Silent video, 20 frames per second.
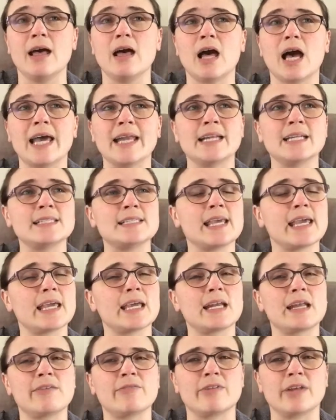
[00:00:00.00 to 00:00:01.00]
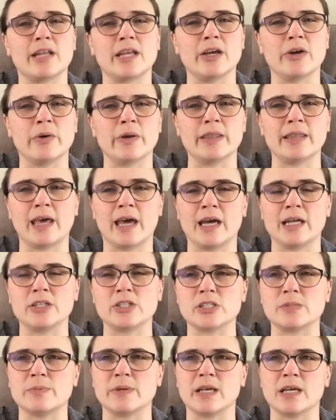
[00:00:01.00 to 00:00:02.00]
I didn't take any video at that
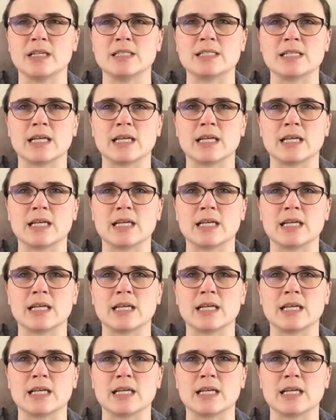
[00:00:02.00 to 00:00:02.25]
just because